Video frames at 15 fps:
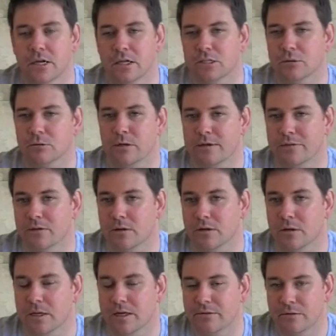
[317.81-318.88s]
So
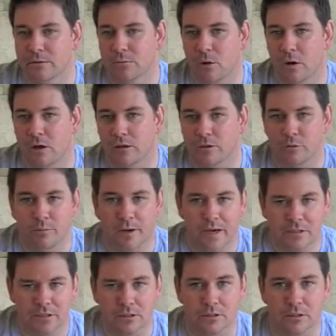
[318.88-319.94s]
even while your
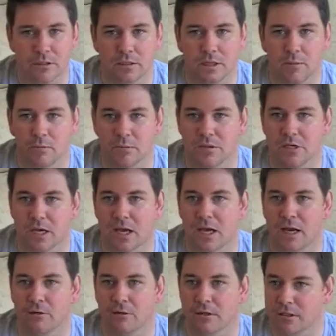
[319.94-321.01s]
patient numbers
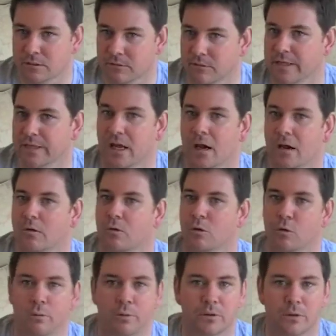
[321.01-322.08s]
are relatively low
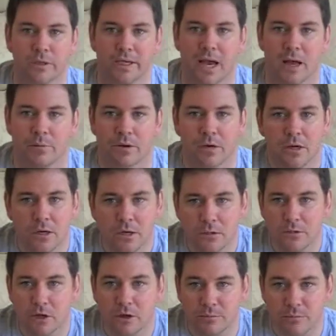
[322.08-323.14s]
or building up,
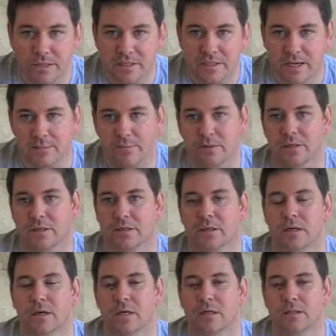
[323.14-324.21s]
don't be tempted
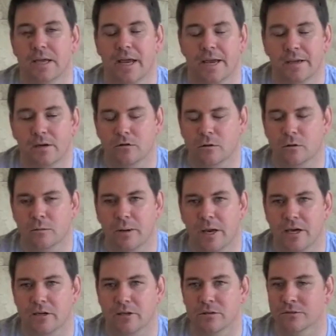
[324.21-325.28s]
to hang on to a
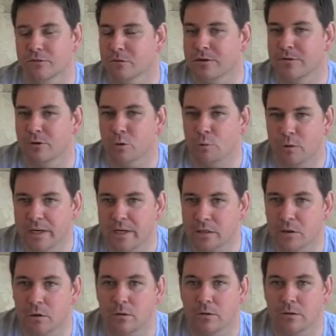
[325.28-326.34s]
patient for even a week
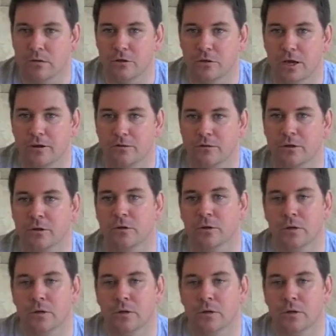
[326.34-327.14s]
longer than you have to.